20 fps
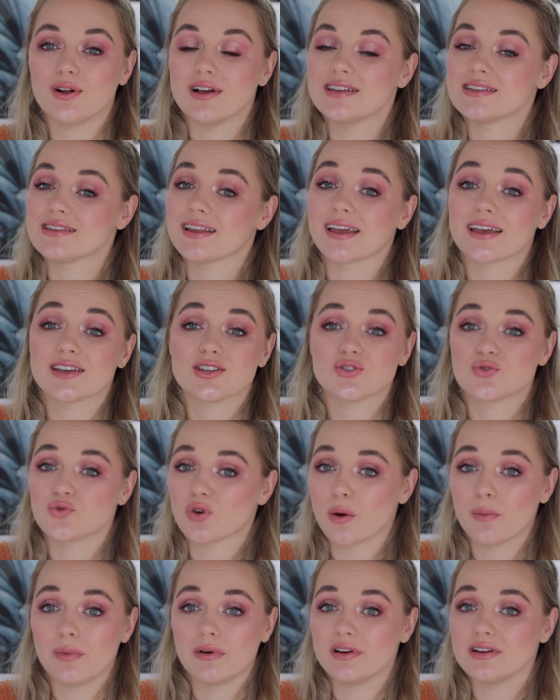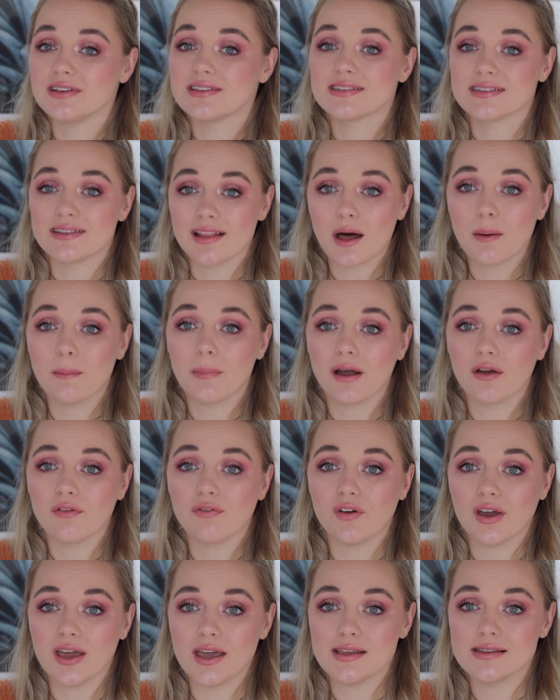It's like a strawberry slap my
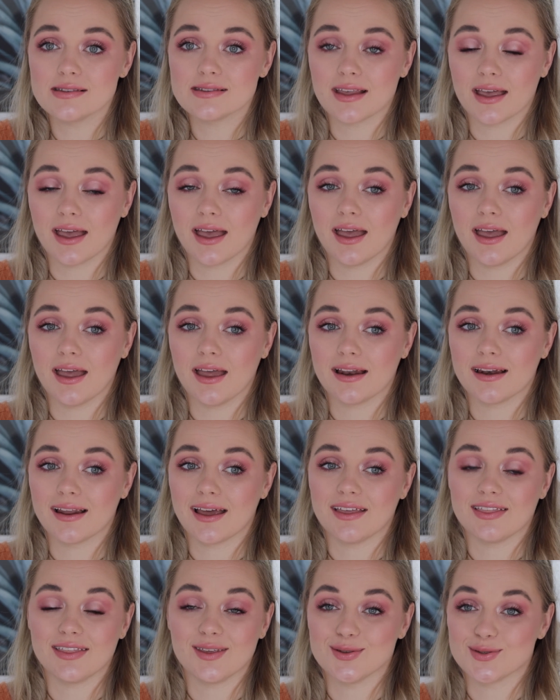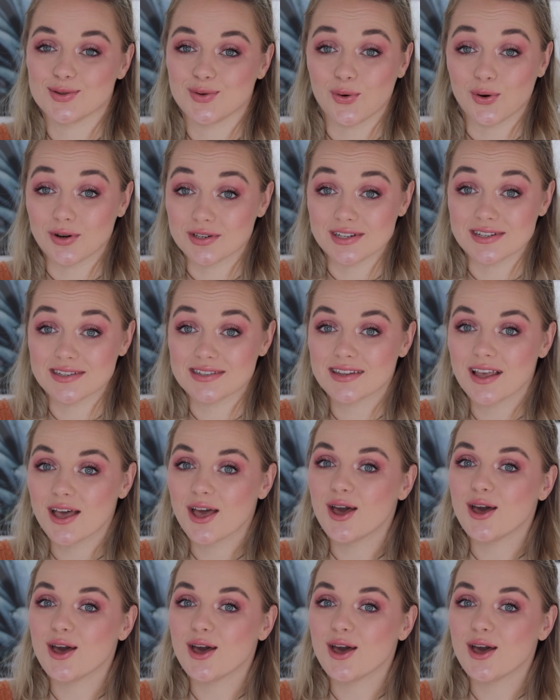face, and I think it's gorgeous.